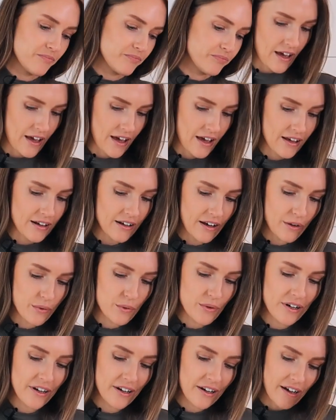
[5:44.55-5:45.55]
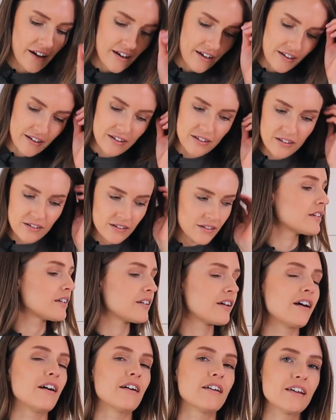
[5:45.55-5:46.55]
And I really like
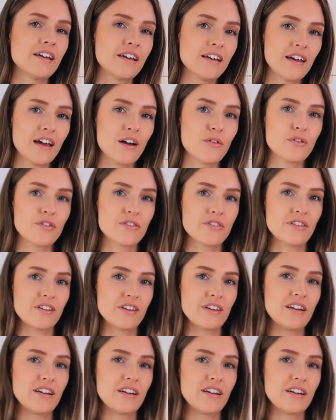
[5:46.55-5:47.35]
cutting everything